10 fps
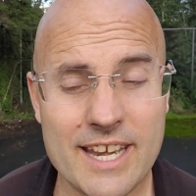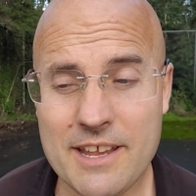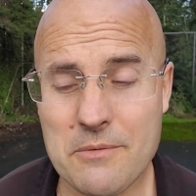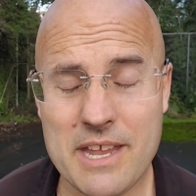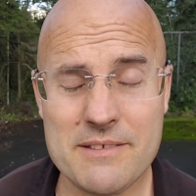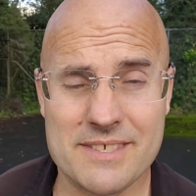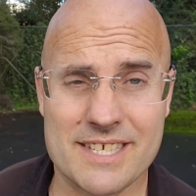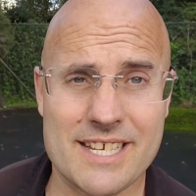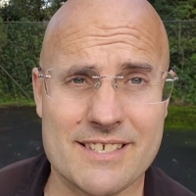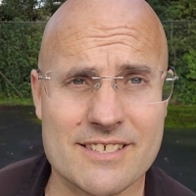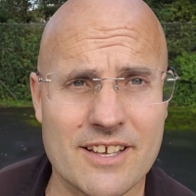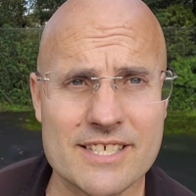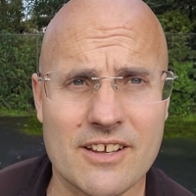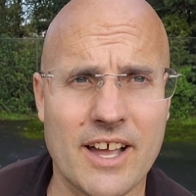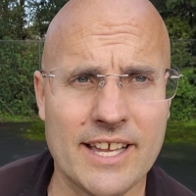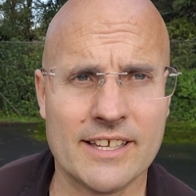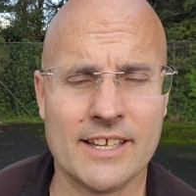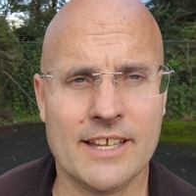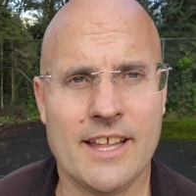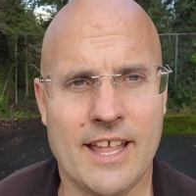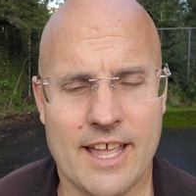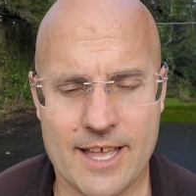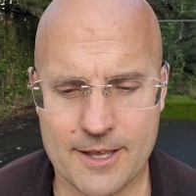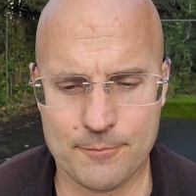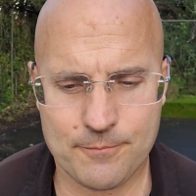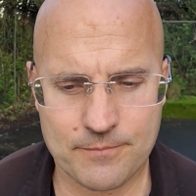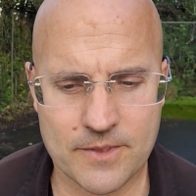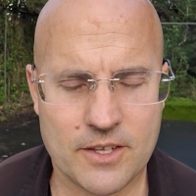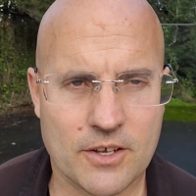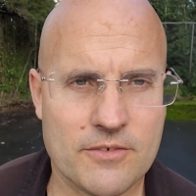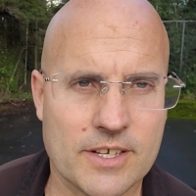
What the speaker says: And he's a decent sized guy, you know,